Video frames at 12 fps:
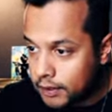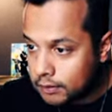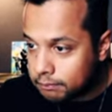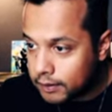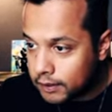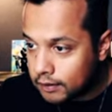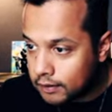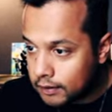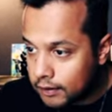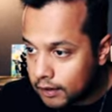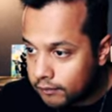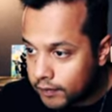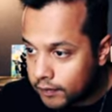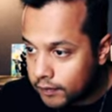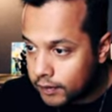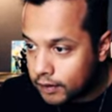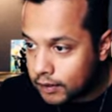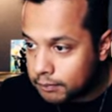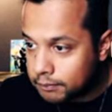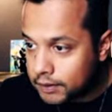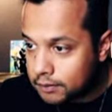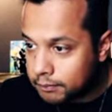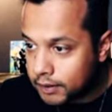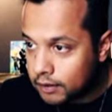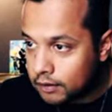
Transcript: Let's bring it everything. Let's just bring a